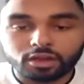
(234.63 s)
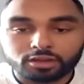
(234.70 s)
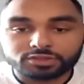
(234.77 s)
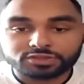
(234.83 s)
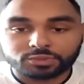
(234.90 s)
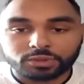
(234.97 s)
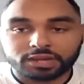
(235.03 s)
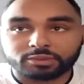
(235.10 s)

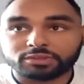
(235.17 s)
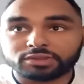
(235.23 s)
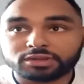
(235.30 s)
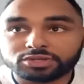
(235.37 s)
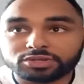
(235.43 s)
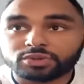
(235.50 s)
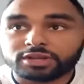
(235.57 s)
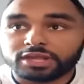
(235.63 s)
swelling
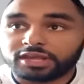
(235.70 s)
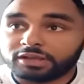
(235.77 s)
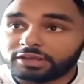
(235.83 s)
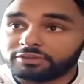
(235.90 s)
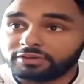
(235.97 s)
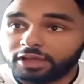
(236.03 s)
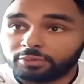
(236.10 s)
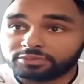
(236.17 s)
within the joint,
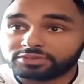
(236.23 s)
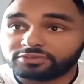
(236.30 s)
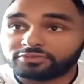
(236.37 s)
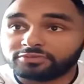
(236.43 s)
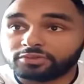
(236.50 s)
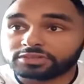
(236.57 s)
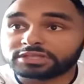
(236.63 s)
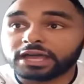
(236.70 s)
it helps to
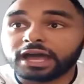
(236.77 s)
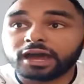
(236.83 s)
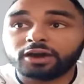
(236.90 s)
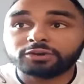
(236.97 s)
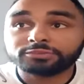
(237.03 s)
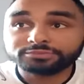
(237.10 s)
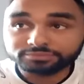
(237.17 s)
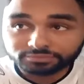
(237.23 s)
force that
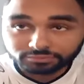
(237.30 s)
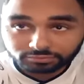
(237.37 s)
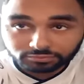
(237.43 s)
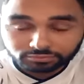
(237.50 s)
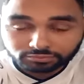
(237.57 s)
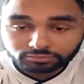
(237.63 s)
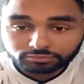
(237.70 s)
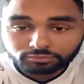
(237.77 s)
out,
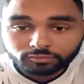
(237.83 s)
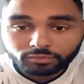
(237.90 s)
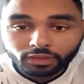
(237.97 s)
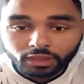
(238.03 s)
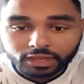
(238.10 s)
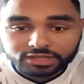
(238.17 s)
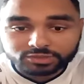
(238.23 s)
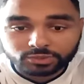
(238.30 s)

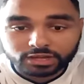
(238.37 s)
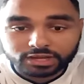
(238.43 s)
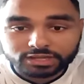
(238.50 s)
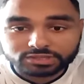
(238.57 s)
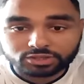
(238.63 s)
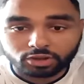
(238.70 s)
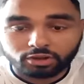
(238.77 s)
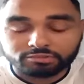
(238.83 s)
as well
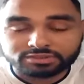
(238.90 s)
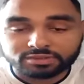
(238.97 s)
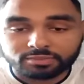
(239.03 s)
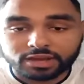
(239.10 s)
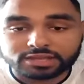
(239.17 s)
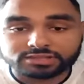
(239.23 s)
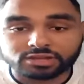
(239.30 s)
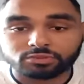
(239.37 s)
as
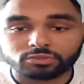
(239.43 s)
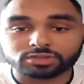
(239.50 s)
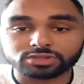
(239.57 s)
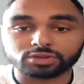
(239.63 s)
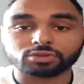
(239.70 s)
optimizing what's